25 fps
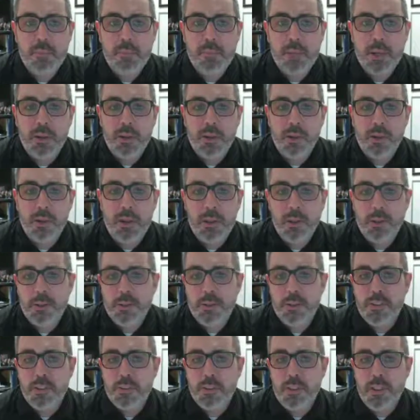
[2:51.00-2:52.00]
about
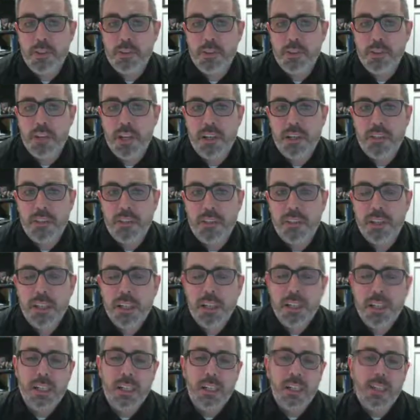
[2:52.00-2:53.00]
questions about gender.
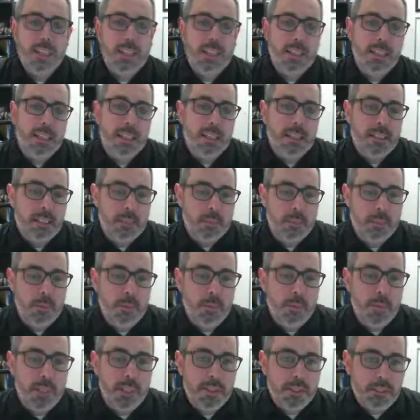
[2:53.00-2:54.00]

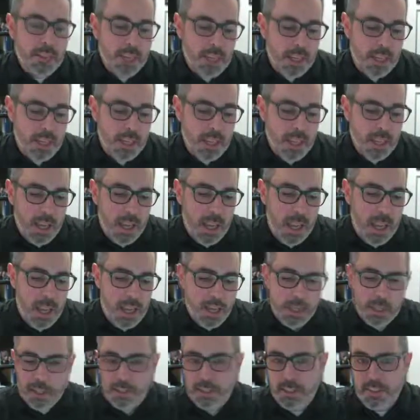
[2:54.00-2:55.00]
And we could say,
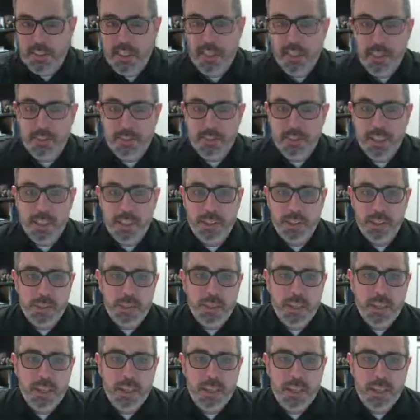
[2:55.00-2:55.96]
I could assign values,